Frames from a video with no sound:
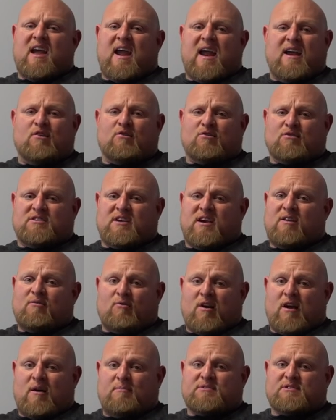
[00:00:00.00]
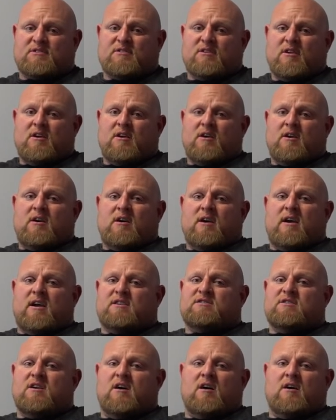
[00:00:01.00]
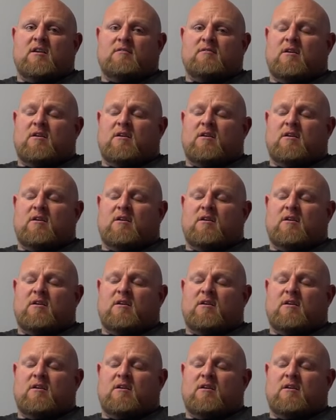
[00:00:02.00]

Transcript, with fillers: eight or ten reps. He's done